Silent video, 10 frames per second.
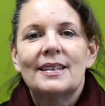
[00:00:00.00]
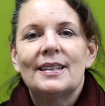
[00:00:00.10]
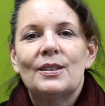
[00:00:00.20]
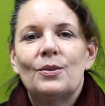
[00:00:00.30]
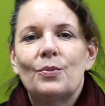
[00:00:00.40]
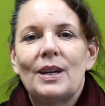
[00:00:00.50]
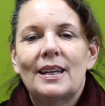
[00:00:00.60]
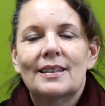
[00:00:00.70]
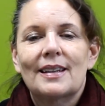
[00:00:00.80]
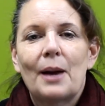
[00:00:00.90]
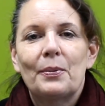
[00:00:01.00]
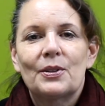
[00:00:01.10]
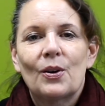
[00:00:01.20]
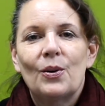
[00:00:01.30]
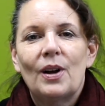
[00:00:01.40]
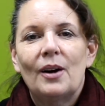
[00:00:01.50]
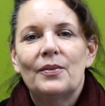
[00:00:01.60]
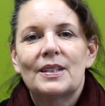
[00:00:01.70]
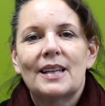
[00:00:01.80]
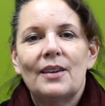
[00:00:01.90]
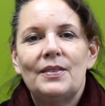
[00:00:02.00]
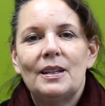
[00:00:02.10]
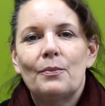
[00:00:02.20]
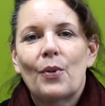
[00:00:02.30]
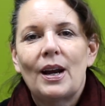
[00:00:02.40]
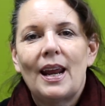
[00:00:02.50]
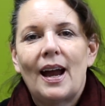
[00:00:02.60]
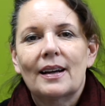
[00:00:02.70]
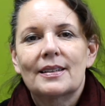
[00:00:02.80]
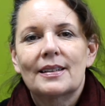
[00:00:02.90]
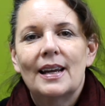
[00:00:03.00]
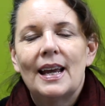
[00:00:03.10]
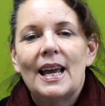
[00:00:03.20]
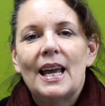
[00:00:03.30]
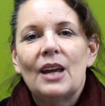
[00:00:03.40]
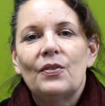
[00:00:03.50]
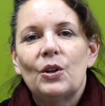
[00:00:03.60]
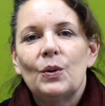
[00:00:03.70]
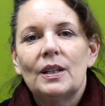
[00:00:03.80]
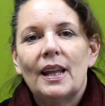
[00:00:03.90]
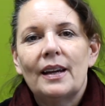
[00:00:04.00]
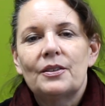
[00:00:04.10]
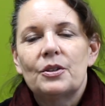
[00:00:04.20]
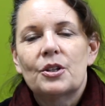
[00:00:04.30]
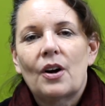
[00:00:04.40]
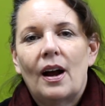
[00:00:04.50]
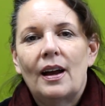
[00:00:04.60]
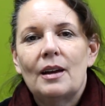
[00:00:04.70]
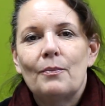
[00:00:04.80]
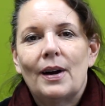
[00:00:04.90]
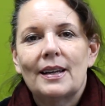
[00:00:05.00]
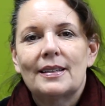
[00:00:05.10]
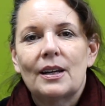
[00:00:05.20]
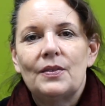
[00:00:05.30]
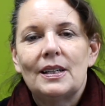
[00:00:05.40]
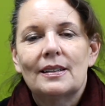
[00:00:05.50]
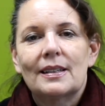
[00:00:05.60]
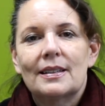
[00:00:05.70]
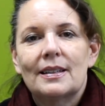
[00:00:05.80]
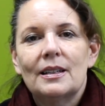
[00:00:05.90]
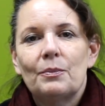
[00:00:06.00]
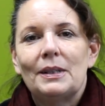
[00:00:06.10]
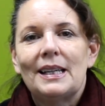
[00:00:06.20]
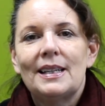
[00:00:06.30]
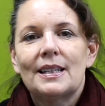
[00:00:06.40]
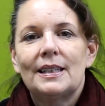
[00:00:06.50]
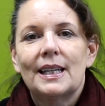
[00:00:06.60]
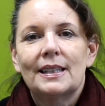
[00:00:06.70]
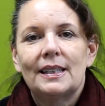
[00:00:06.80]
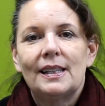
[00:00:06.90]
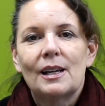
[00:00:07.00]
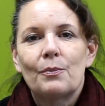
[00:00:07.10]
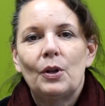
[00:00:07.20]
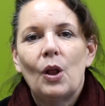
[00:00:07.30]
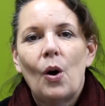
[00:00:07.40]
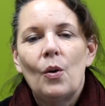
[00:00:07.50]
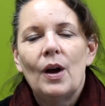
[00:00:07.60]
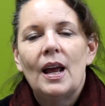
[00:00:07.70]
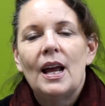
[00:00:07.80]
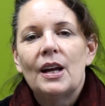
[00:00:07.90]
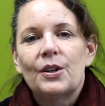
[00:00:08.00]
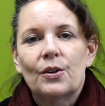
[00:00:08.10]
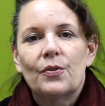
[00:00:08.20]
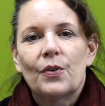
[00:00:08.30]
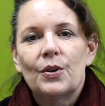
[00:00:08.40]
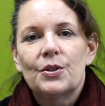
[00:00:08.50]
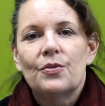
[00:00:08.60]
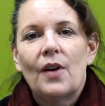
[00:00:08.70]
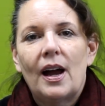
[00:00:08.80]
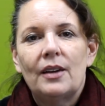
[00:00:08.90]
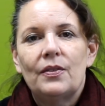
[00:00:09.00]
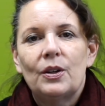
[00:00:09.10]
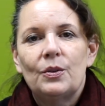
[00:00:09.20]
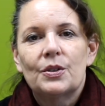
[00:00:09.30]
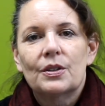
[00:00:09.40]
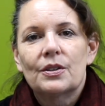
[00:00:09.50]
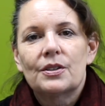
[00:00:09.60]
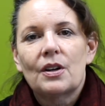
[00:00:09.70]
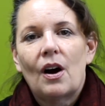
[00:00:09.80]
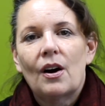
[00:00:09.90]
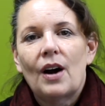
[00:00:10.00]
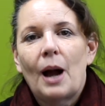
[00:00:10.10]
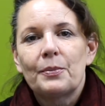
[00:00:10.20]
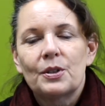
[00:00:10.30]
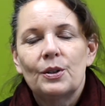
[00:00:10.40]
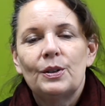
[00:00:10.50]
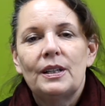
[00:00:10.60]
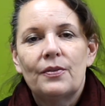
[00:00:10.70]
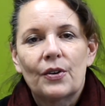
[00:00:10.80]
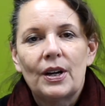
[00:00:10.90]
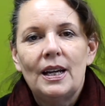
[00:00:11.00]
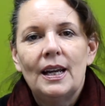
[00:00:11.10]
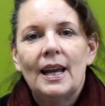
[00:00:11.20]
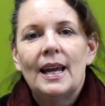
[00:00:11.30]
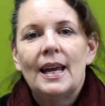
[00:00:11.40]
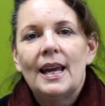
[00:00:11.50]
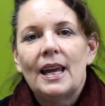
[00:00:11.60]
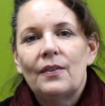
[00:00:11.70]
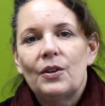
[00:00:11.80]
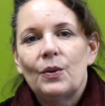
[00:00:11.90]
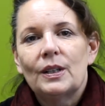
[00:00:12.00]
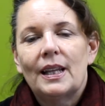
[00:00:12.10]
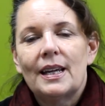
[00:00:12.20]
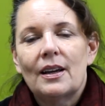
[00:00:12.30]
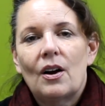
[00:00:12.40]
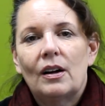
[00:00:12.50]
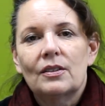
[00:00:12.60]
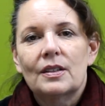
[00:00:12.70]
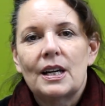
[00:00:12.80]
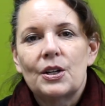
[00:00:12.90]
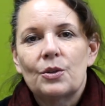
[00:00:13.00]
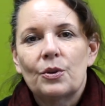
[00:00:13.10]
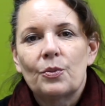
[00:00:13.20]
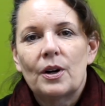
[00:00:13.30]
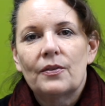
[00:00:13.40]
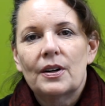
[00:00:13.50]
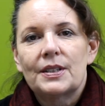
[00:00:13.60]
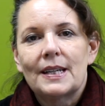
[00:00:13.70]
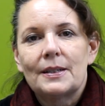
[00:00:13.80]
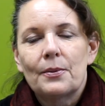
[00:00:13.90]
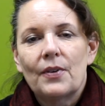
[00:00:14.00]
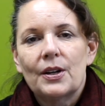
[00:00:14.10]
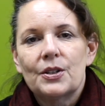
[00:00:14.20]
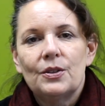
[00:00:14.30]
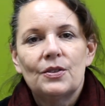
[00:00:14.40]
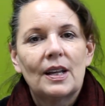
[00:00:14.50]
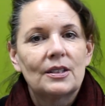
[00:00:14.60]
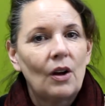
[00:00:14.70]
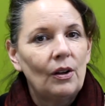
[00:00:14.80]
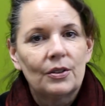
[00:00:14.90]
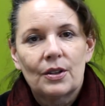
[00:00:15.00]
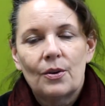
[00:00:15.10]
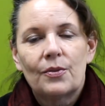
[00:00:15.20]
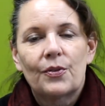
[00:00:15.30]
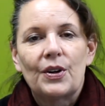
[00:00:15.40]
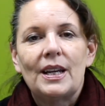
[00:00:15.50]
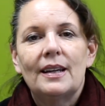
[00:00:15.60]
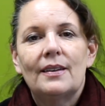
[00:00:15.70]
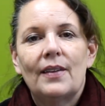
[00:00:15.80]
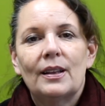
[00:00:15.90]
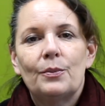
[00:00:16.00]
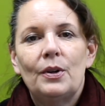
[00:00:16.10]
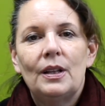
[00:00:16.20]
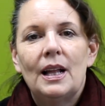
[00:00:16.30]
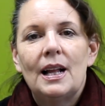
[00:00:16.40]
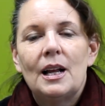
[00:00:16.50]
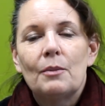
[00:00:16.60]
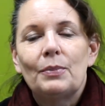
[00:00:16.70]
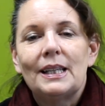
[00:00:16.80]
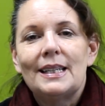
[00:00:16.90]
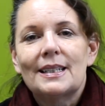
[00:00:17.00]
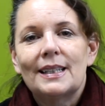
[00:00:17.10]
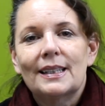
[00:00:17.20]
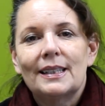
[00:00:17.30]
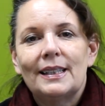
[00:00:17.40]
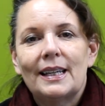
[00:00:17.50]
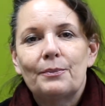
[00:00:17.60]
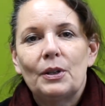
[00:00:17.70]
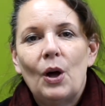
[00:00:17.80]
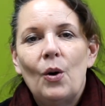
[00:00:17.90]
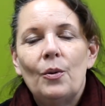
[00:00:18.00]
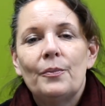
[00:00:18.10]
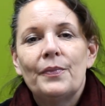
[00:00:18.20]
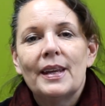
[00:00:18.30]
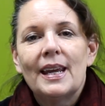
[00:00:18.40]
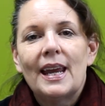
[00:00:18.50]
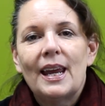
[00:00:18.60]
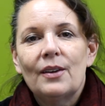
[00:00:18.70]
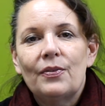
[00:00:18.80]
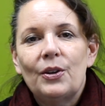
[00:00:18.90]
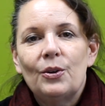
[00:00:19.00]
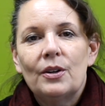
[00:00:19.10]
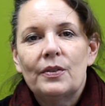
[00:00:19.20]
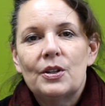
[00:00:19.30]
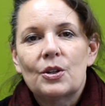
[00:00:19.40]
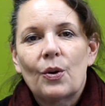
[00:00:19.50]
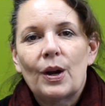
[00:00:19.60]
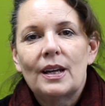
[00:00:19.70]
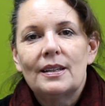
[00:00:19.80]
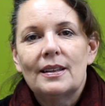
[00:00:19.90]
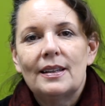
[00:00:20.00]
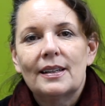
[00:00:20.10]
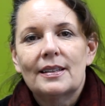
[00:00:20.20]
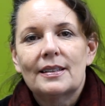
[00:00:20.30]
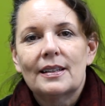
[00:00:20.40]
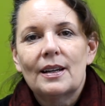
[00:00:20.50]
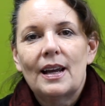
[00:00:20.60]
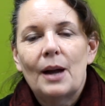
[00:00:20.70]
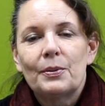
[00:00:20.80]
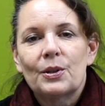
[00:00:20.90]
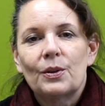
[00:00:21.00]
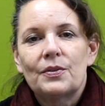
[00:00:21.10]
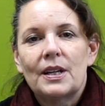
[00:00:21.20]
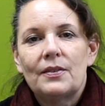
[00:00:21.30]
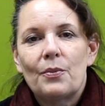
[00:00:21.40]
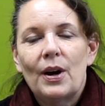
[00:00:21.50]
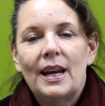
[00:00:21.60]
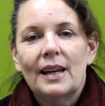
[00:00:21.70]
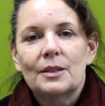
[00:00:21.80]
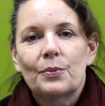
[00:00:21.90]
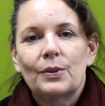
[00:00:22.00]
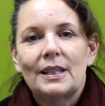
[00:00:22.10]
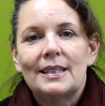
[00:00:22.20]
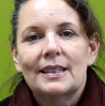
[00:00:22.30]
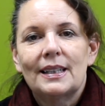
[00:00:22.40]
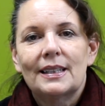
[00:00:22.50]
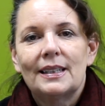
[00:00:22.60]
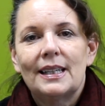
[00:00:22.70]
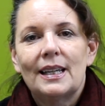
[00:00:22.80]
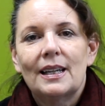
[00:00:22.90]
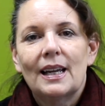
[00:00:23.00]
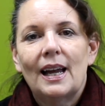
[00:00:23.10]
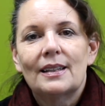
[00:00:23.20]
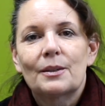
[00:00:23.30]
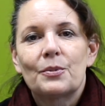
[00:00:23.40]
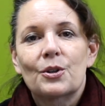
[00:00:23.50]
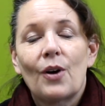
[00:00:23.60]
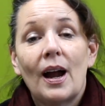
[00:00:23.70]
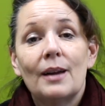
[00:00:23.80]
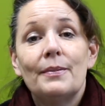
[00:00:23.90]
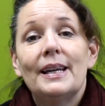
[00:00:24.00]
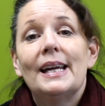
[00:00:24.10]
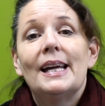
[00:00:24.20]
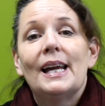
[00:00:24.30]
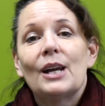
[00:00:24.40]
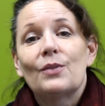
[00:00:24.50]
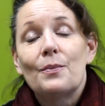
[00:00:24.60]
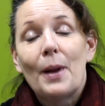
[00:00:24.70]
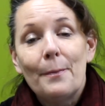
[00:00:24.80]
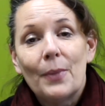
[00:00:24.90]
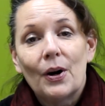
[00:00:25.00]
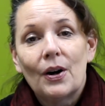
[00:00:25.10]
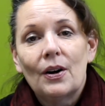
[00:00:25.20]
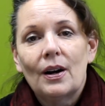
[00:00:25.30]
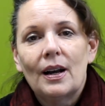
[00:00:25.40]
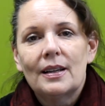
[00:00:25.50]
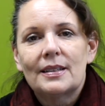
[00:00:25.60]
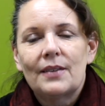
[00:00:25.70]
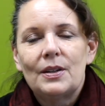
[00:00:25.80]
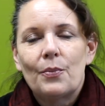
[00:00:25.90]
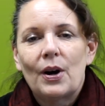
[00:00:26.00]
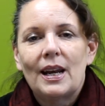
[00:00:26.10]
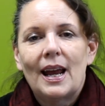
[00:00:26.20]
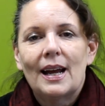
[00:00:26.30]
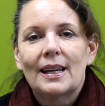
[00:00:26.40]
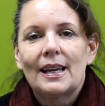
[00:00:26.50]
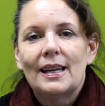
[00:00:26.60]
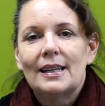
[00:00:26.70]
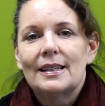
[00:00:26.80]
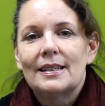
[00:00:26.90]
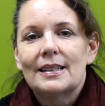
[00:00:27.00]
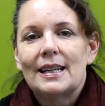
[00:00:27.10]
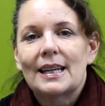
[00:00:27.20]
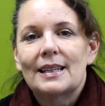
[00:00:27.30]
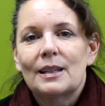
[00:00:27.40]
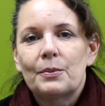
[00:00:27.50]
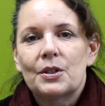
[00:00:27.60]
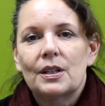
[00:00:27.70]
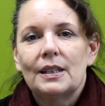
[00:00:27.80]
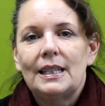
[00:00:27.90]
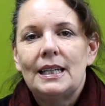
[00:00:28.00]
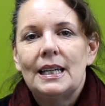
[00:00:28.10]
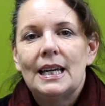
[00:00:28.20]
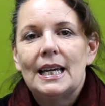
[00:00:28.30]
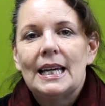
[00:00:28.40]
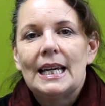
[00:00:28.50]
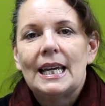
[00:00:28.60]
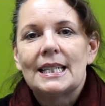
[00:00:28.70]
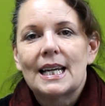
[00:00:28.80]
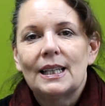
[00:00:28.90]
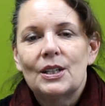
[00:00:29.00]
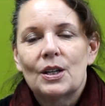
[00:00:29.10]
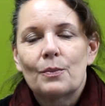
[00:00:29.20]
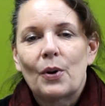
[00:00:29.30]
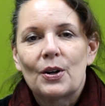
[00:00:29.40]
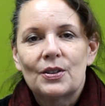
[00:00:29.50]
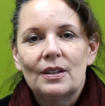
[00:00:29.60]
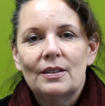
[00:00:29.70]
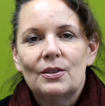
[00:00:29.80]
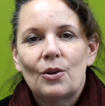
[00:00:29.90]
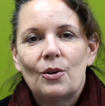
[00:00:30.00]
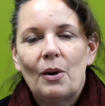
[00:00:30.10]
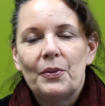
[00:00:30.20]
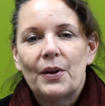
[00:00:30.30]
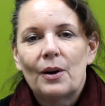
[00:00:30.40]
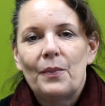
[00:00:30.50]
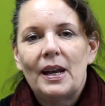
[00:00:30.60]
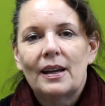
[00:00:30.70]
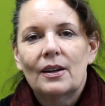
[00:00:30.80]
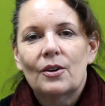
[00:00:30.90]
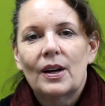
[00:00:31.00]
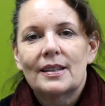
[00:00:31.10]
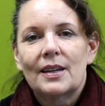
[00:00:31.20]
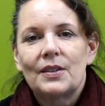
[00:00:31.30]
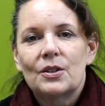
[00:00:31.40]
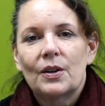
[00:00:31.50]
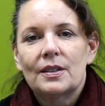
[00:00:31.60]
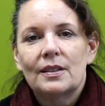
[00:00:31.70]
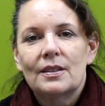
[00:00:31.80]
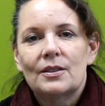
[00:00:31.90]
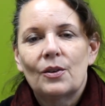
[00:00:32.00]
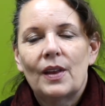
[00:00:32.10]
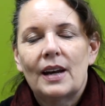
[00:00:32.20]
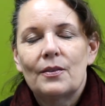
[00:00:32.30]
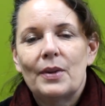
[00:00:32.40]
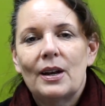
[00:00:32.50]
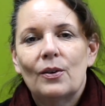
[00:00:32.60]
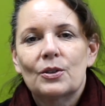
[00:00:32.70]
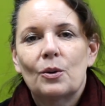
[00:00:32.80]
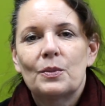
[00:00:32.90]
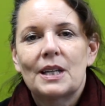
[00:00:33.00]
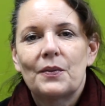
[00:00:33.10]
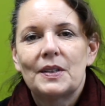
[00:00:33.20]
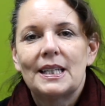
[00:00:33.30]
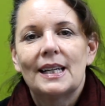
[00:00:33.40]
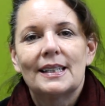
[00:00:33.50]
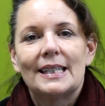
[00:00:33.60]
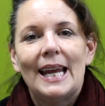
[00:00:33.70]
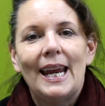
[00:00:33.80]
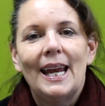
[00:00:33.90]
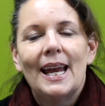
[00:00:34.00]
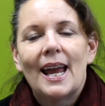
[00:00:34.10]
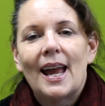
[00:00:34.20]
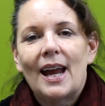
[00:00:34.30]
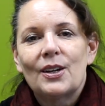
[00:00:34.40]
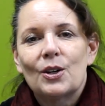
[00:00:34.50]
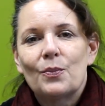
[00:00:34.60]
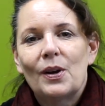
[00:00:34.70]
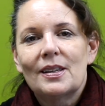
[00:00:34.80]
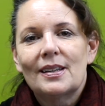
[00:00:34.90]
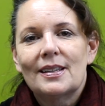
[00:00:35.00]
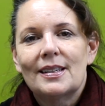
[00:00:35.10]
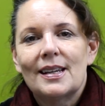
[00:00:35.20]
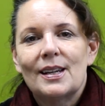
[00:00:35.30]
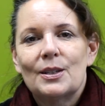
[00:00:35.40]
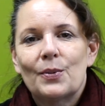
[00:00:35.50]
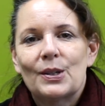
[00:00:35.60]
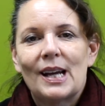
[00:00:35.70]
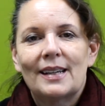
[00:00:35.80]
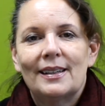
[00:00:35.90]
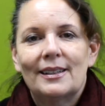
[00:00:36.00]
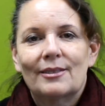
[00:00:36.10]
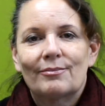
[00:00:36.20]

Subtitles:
this week's episode of Safety Brainiacs. If you would like to try my safety assistant, please click the link below. Your first 5 users are absolutely free. If you would like a consultation with one of our safety professionals, that's also free and available. Please click the link below. If you have enjoyed this episode of Safety Brainiacs, please click the link and subscribe. And remember, a Safety Brainiac is an exceptionally intelligent person. So go out there, make great safety choices so that everybody goes home safe at the end of the day and your business is protected.